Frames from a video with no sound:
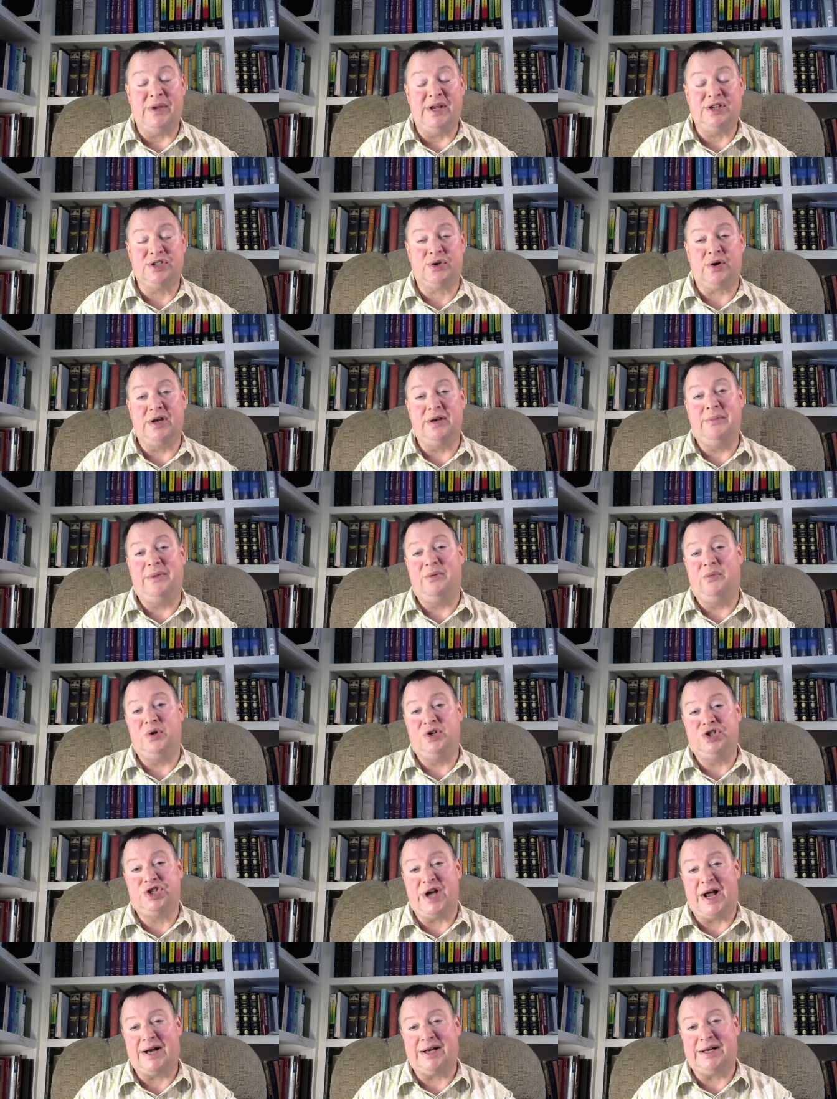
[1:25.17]
He's going to be
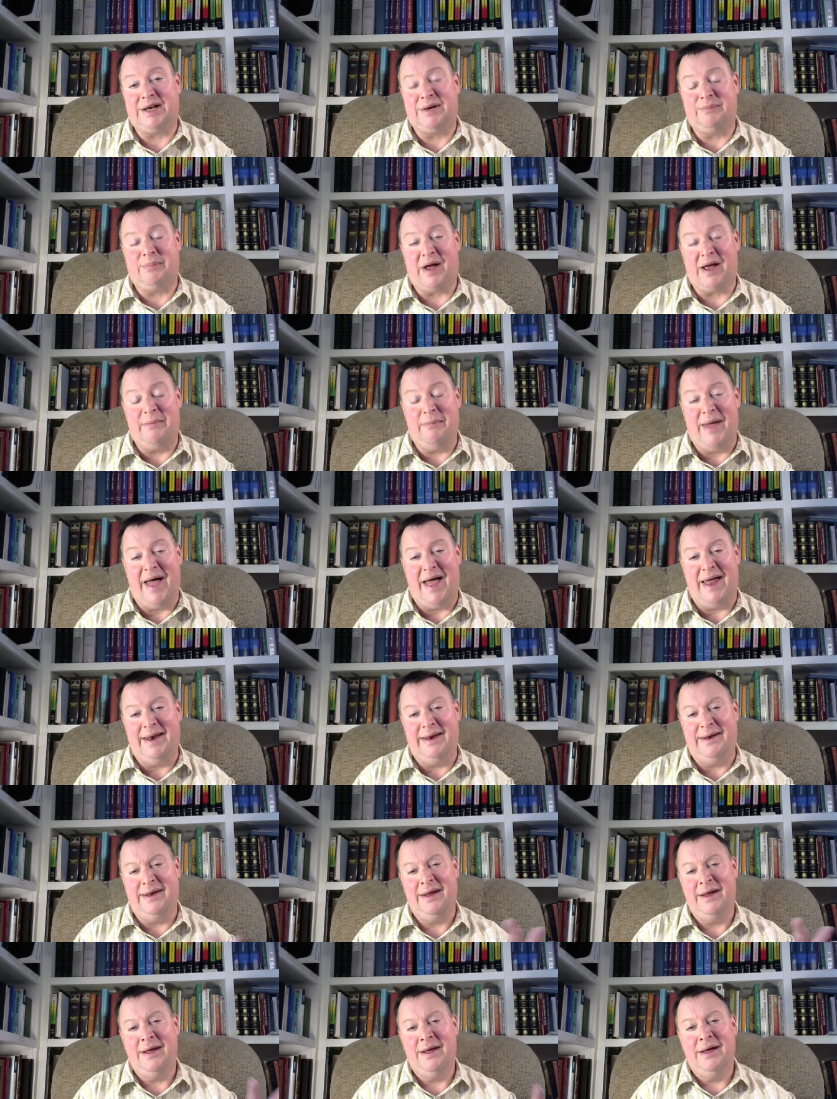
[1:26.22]
rejected by
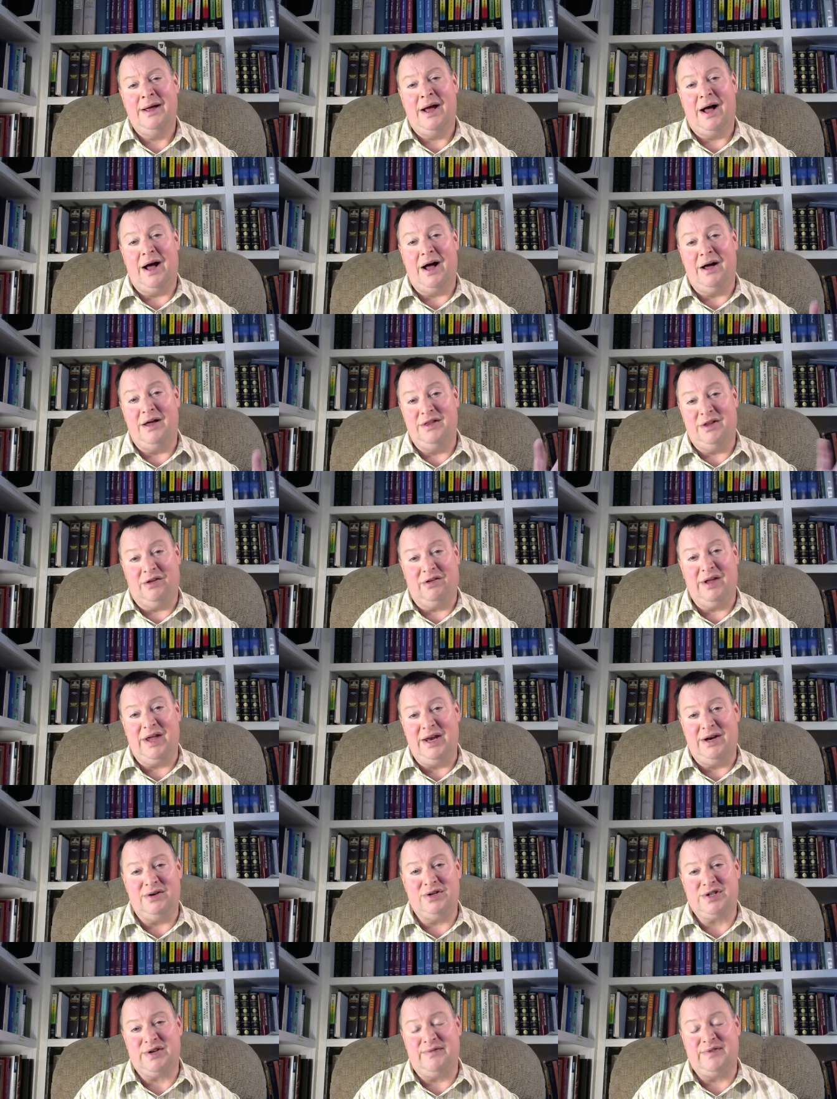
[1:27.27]
men, uh, the
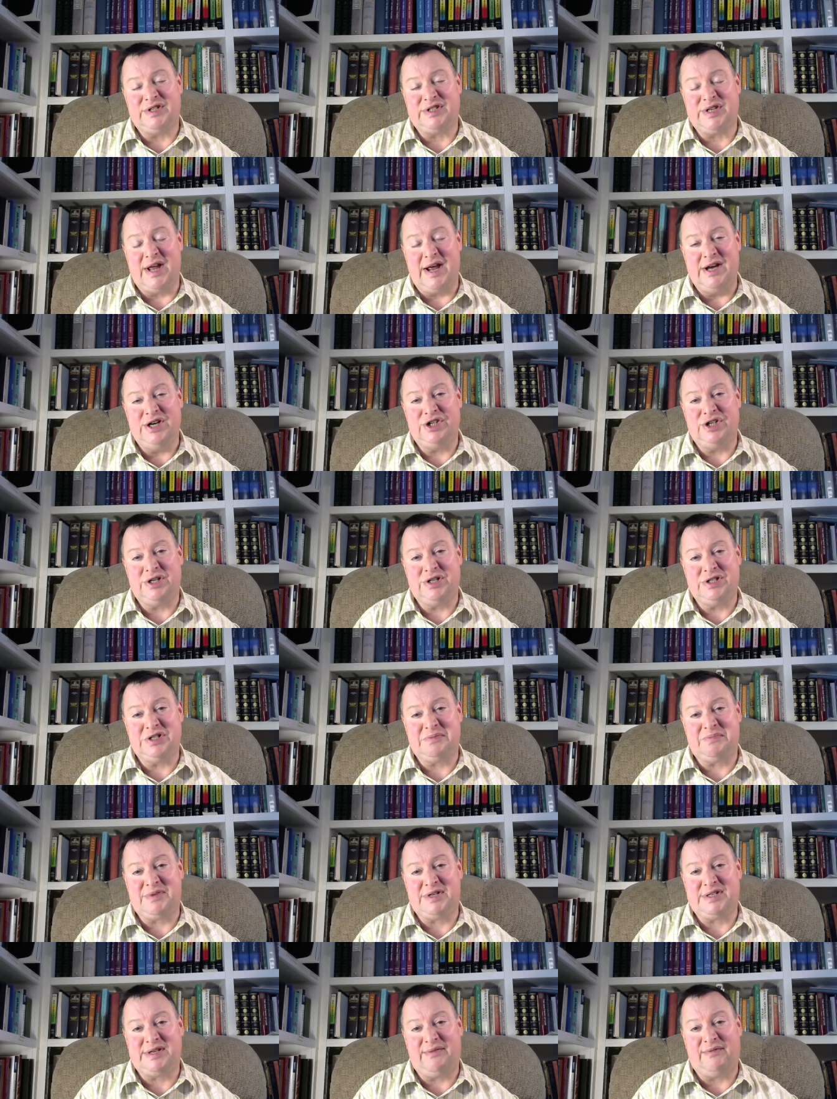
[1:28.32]
leaders of his nation,
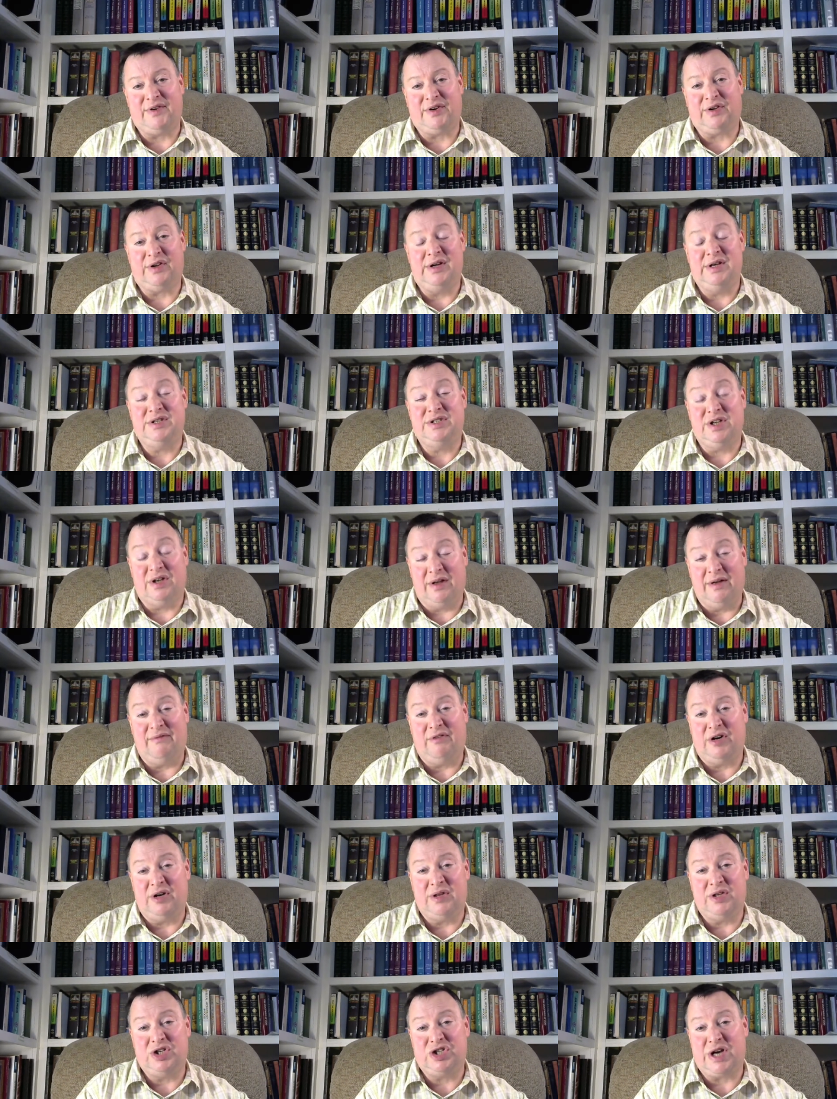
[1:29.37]
specifically
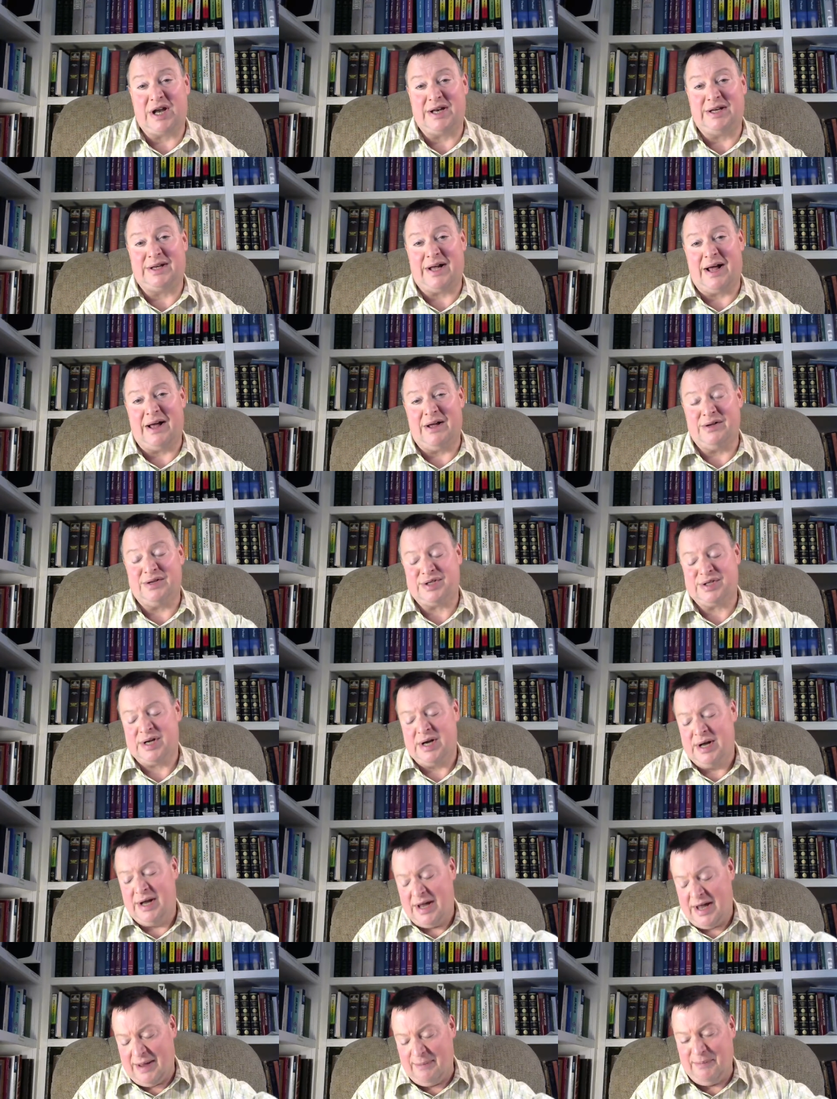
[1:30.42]
delivered to the Gentiles
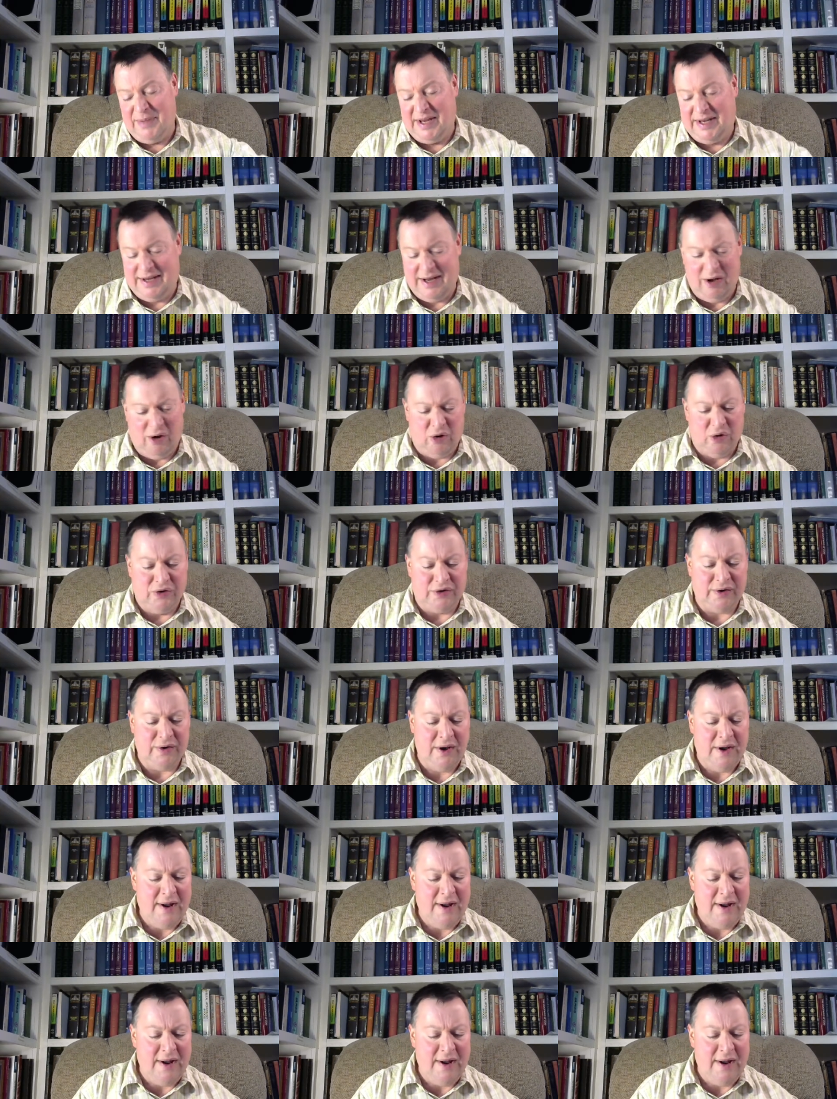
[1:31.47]
and be killed.